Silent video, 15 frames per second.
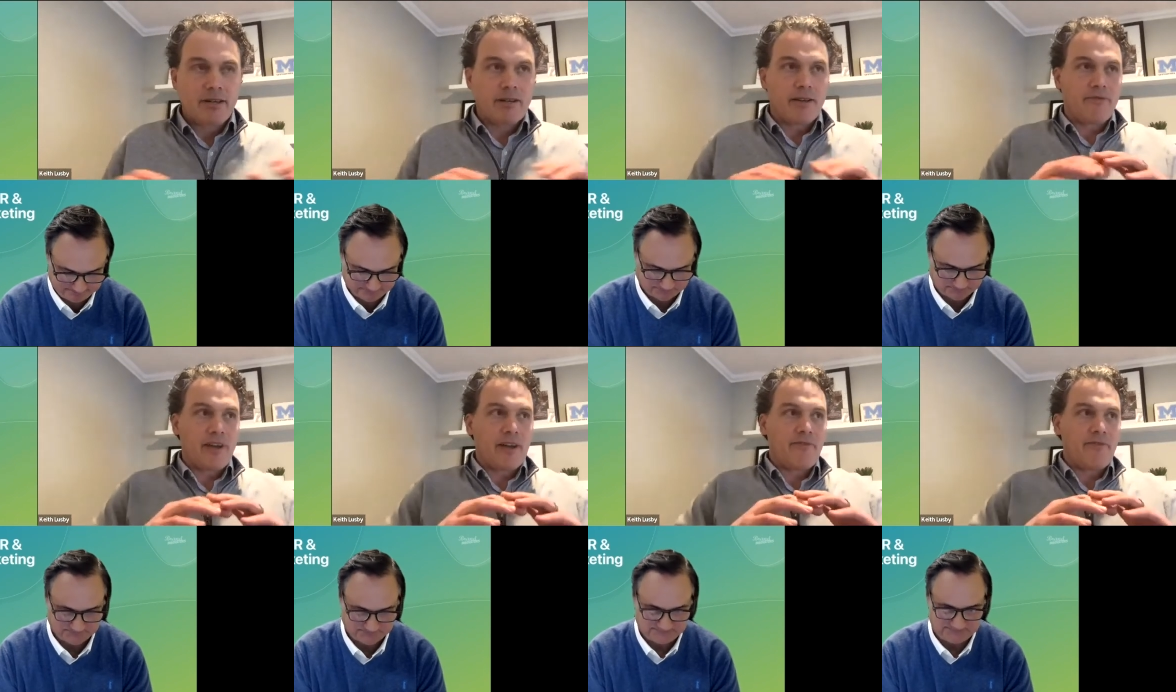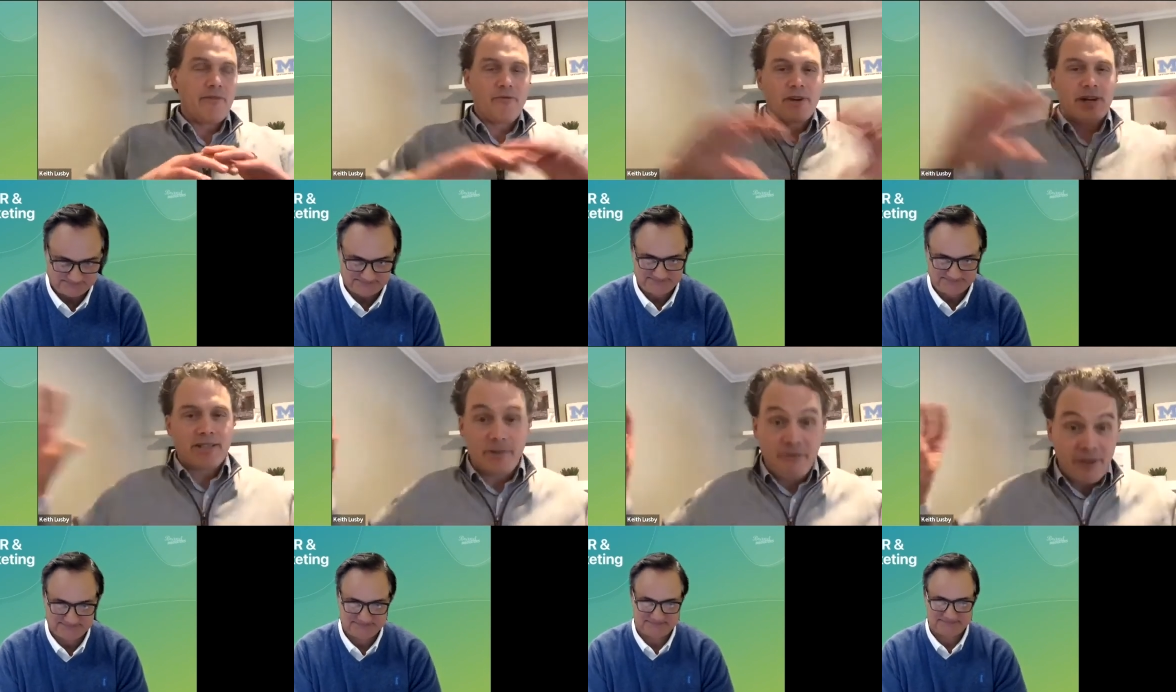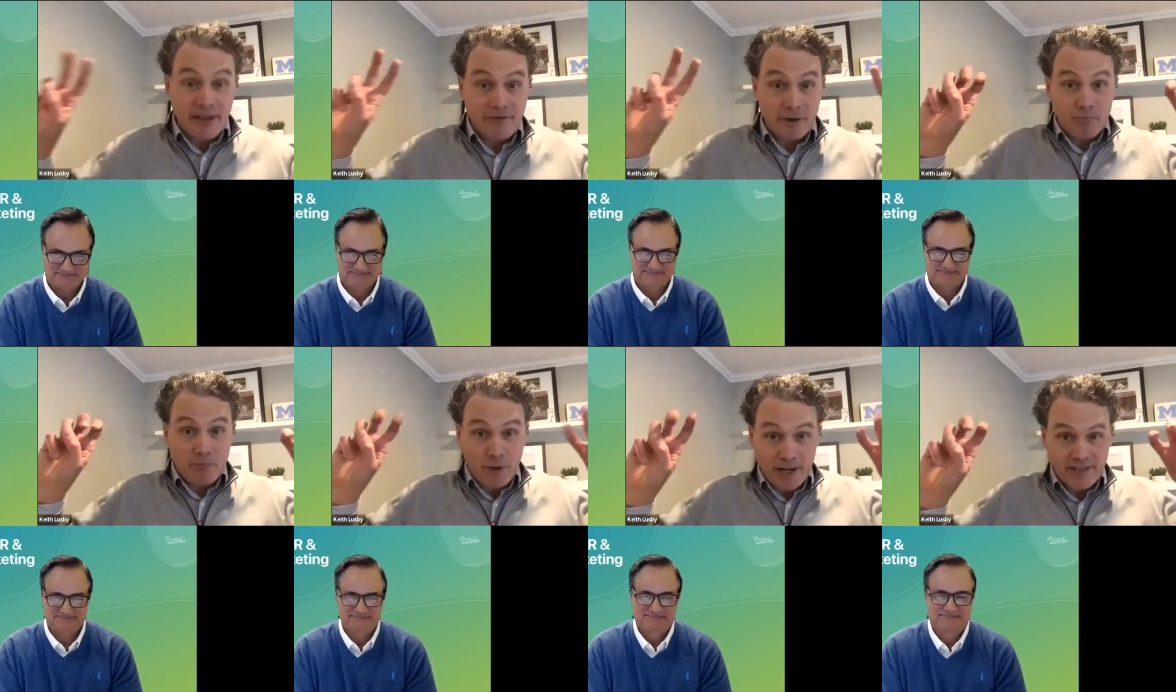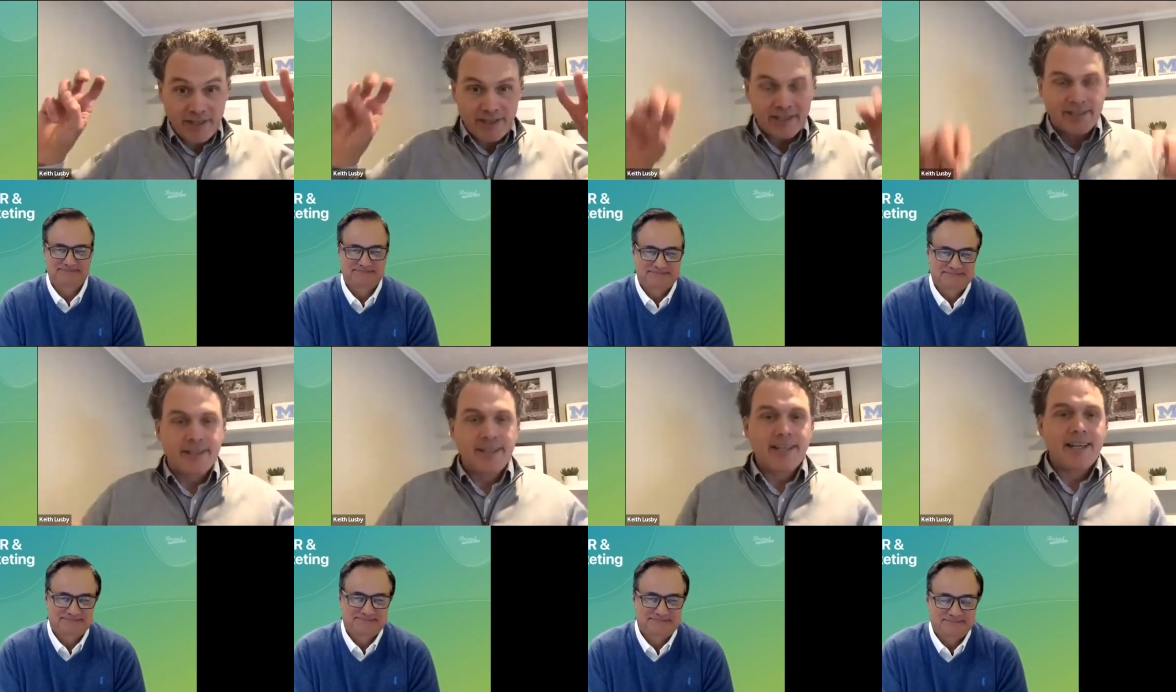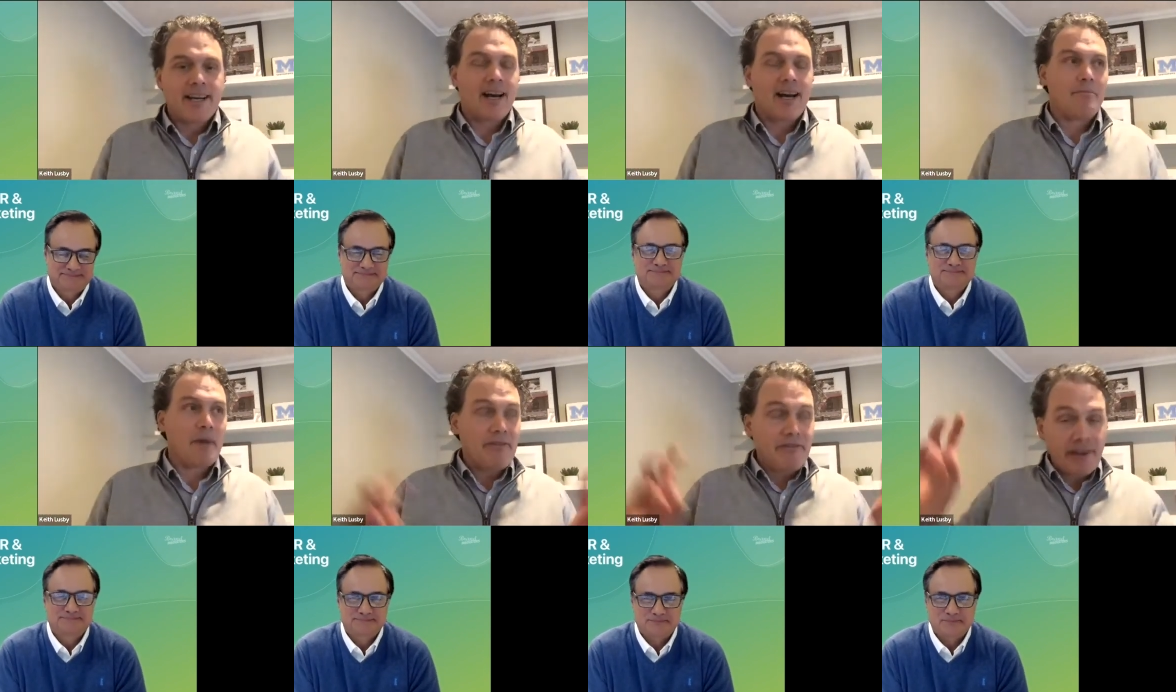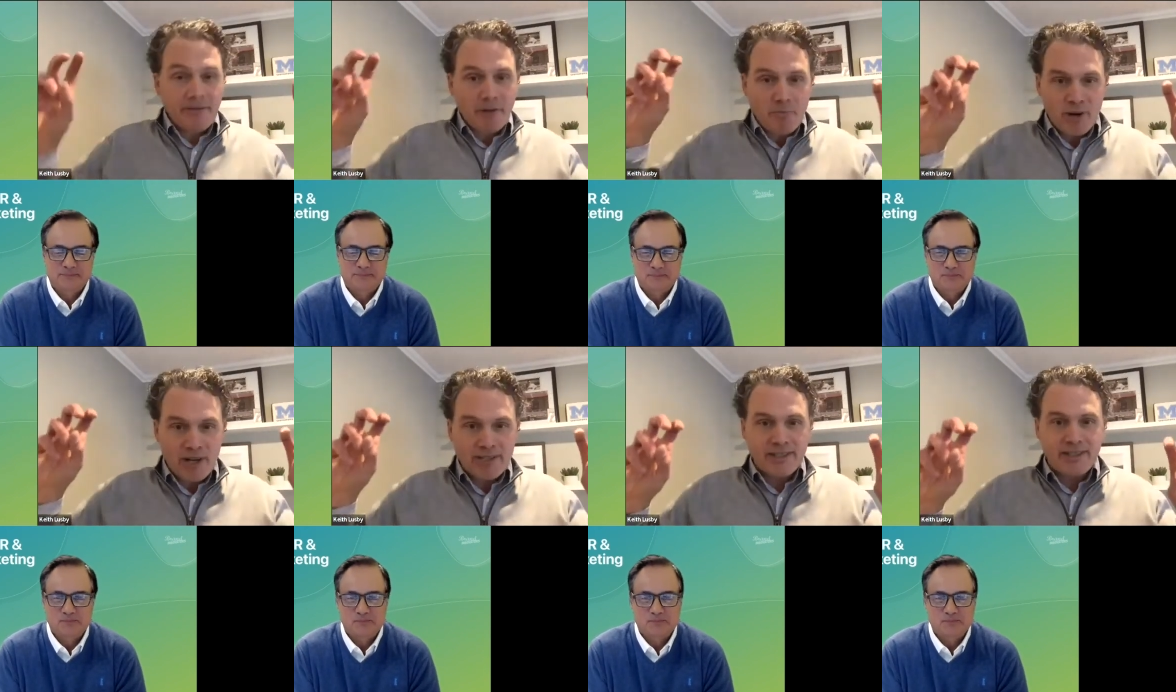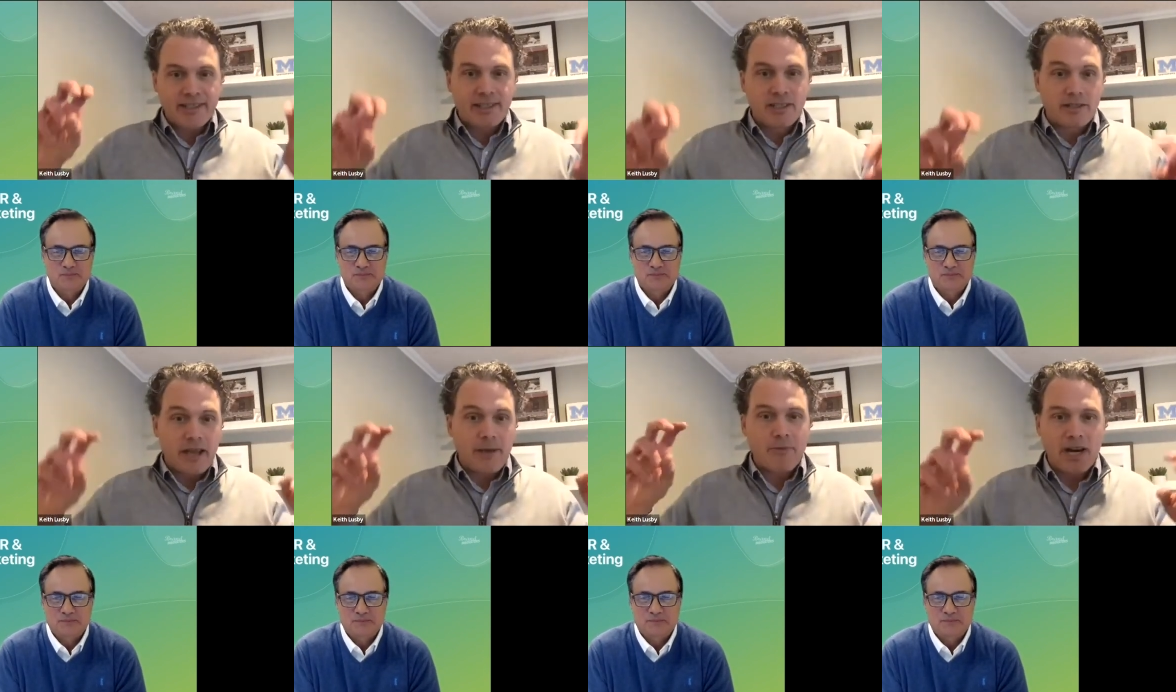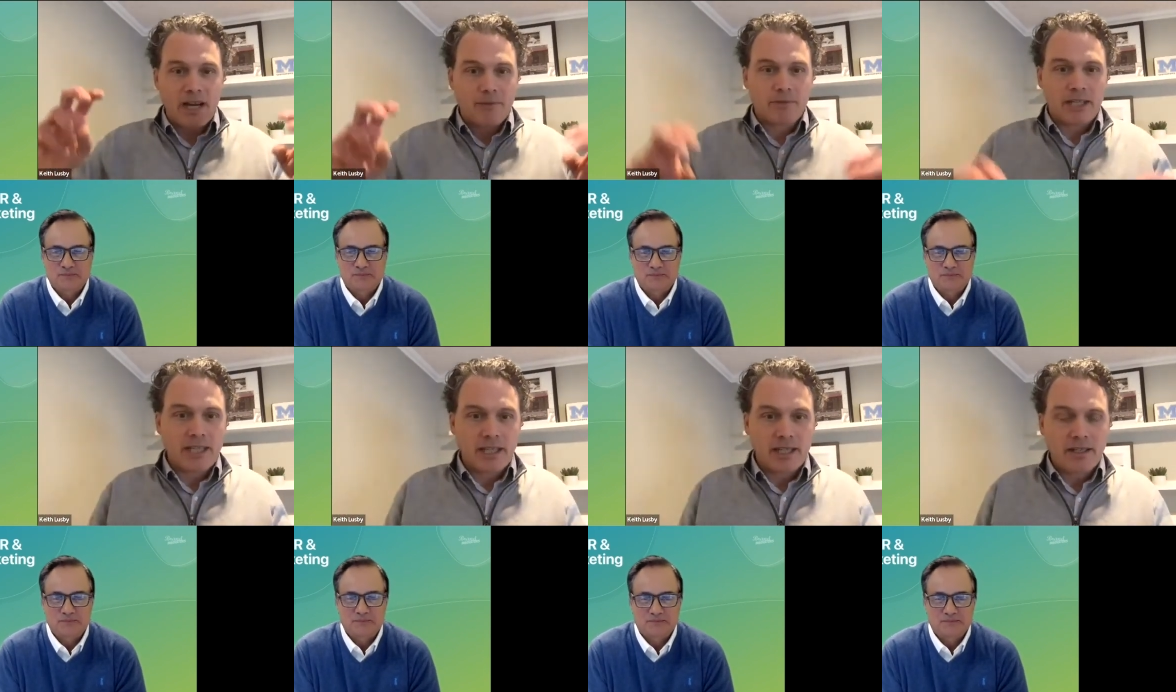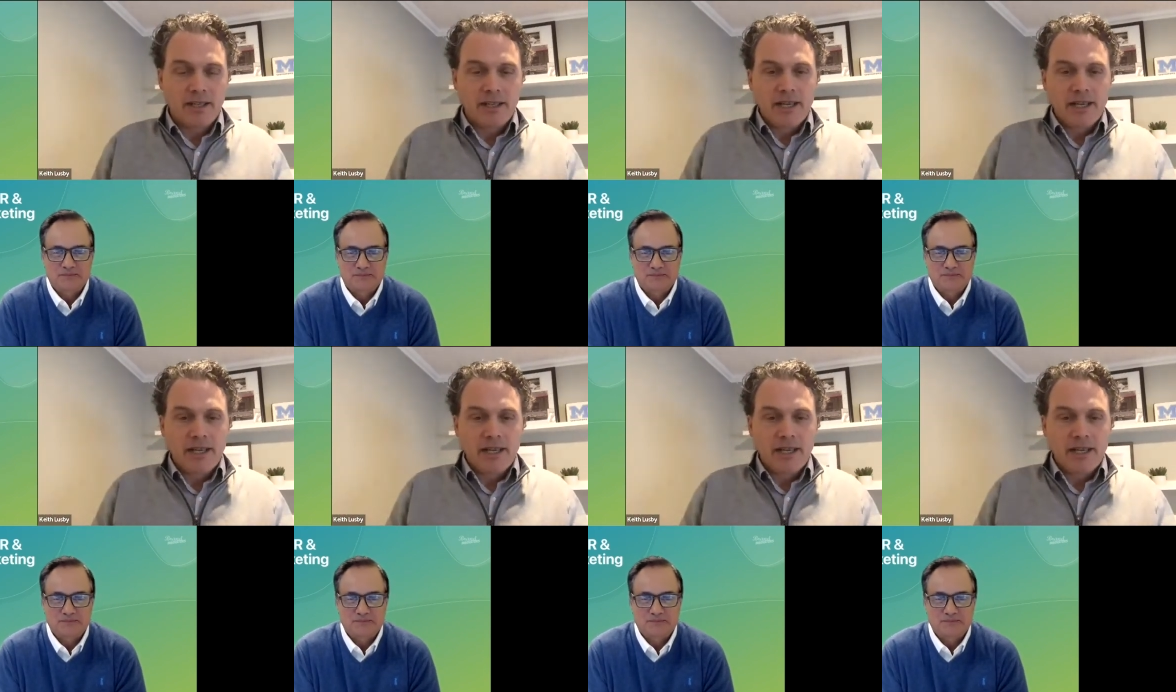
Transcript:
Speaker 1: if, if everyone has a favorite president. Uh, my favorite president is Abraham Lincoln.